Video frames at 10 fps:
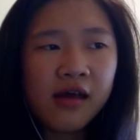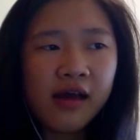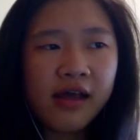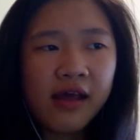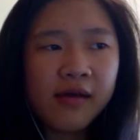
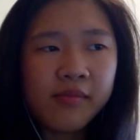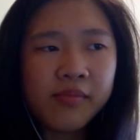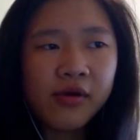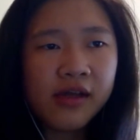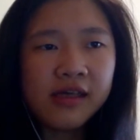I can't
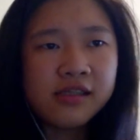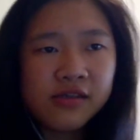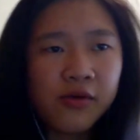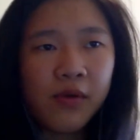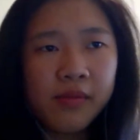put it
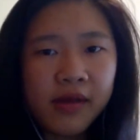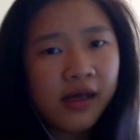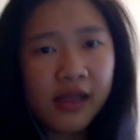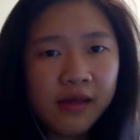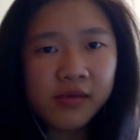into the one
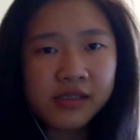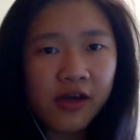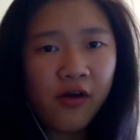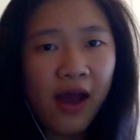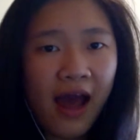minute clip because I
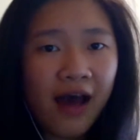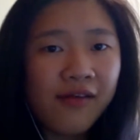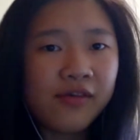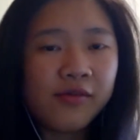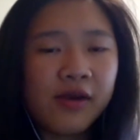don't
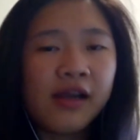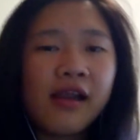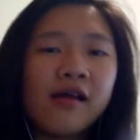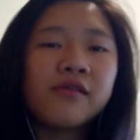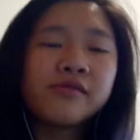have it right
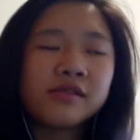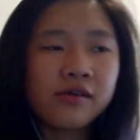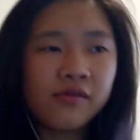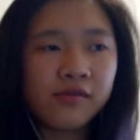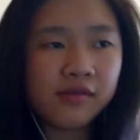now.
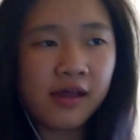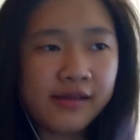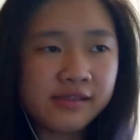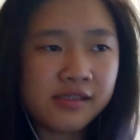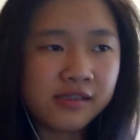So
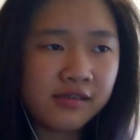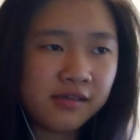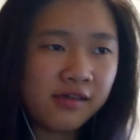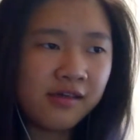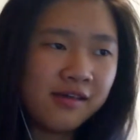that's
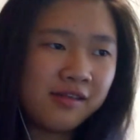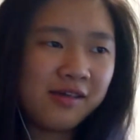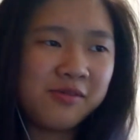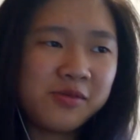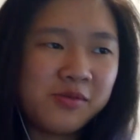
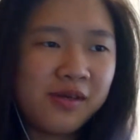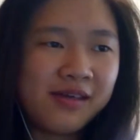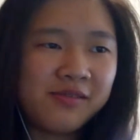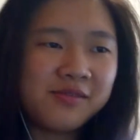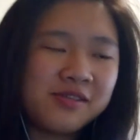that was why
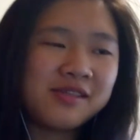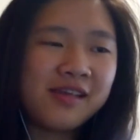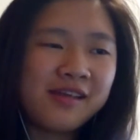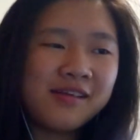I was just like